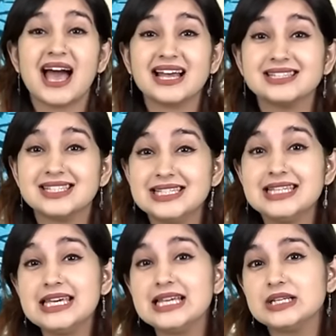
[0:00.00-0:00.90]
and
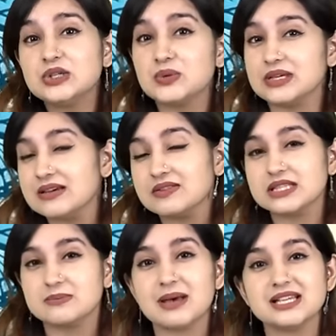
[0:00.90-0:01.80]
zeal to give
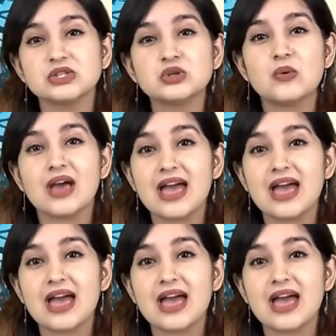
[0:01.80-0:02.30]
his best to